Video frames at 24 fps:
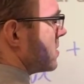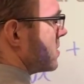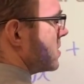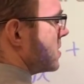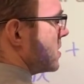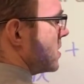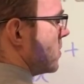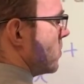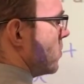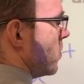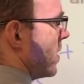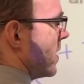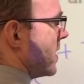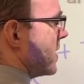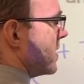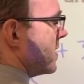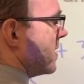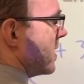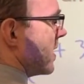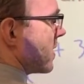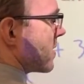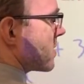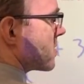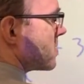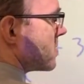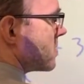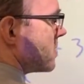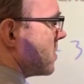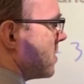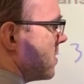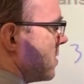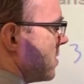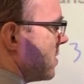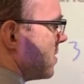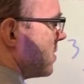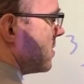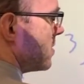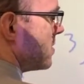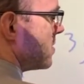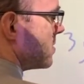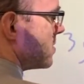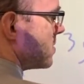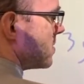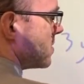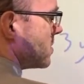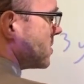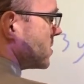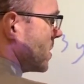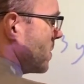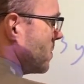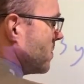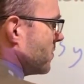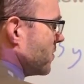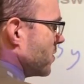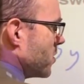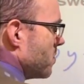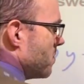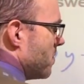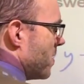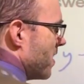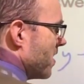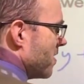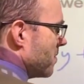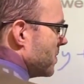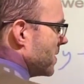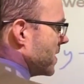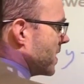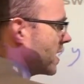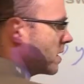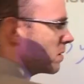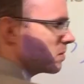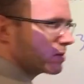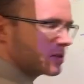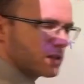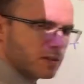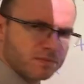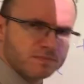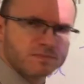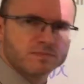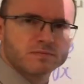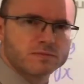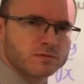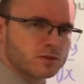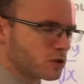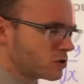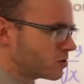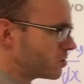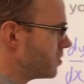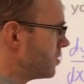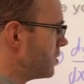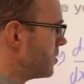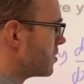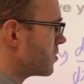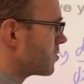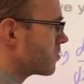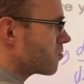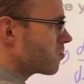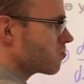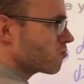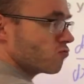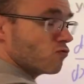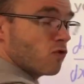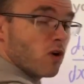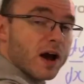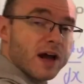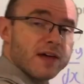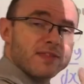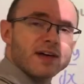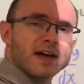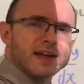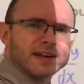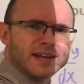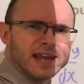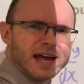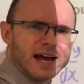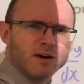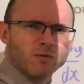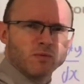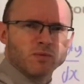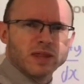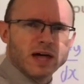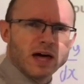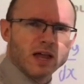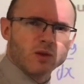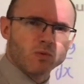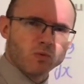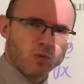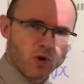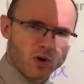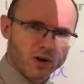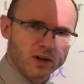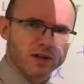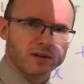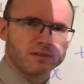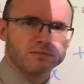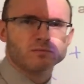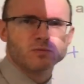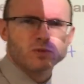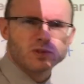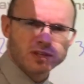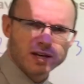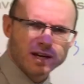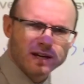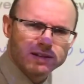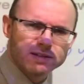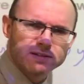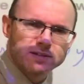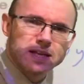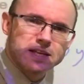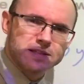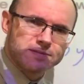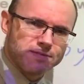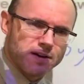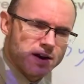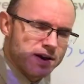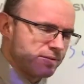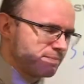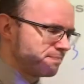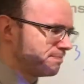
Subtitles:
dy dx. Some of you might have been able to just write that down without the working, in which case that's fine.